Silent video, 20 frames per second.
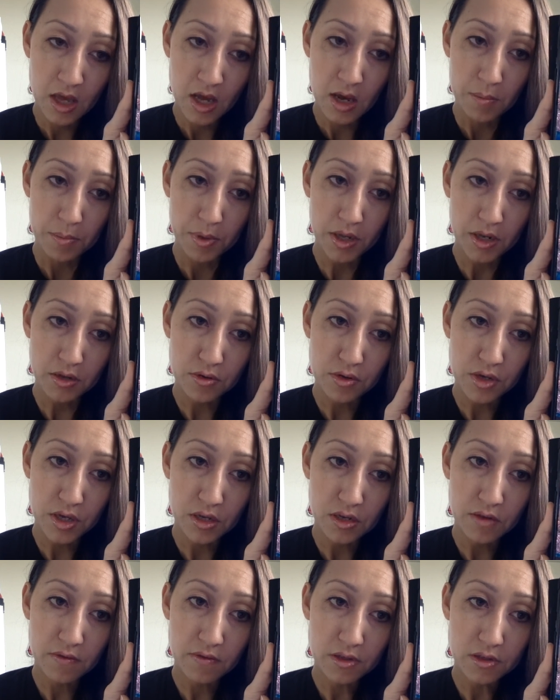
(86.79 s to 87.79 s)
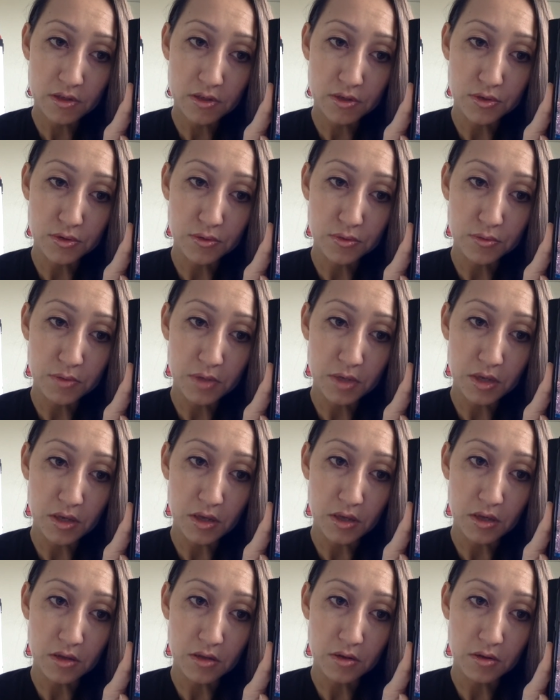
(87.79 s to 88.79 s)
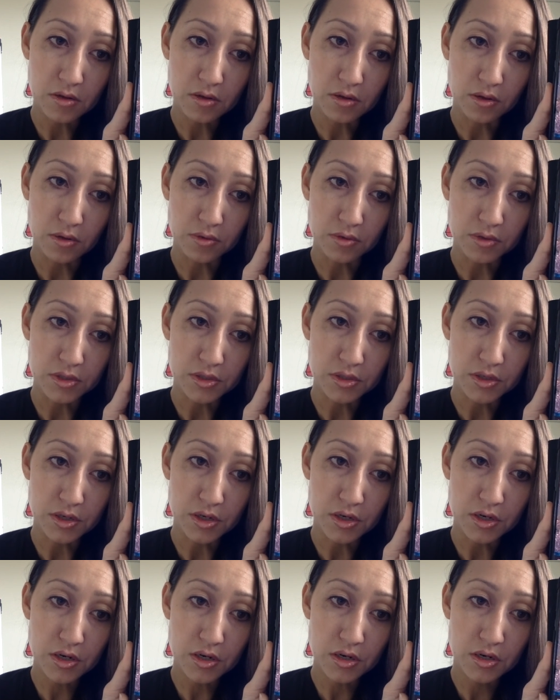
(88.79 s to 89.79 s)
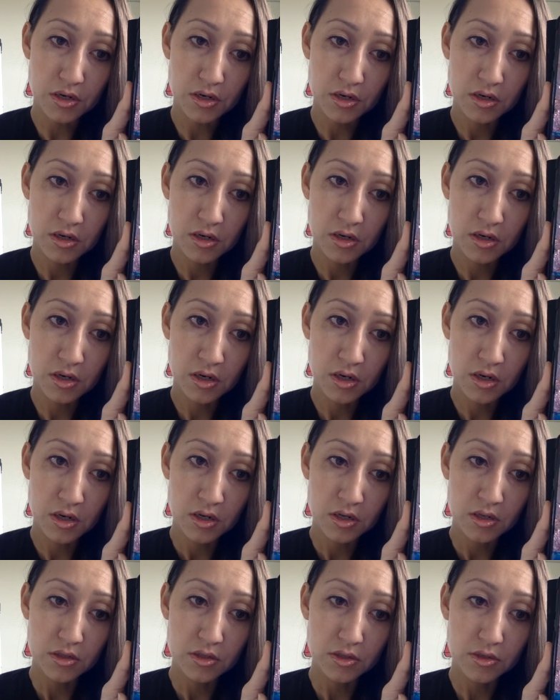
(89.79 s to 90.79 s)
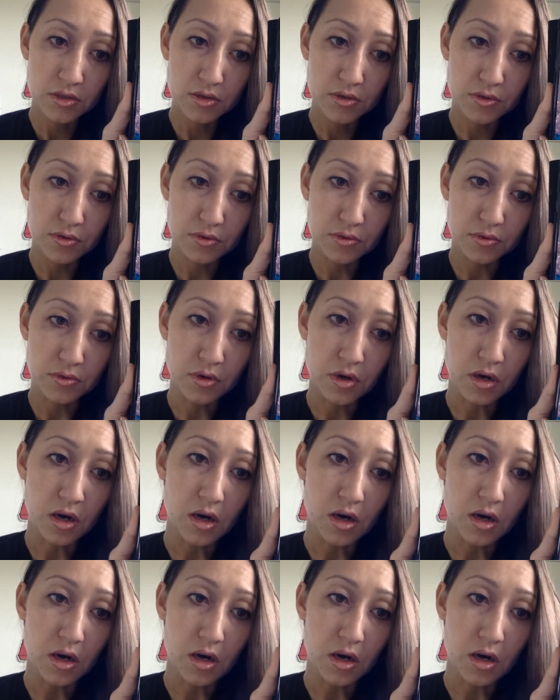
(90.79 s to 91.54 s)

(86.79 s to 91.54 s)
But you can even zoom in closer to,